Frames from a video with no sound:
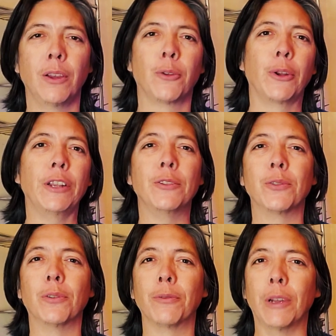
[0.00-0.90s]
Greetings,
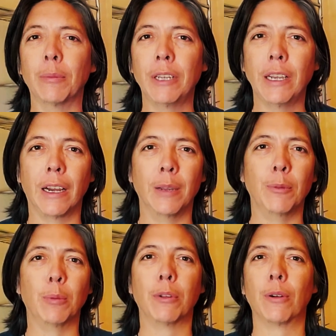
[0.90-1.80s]
soul family. I am
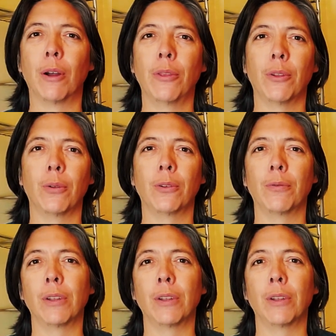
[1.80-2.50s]
Oblyron, the Lord of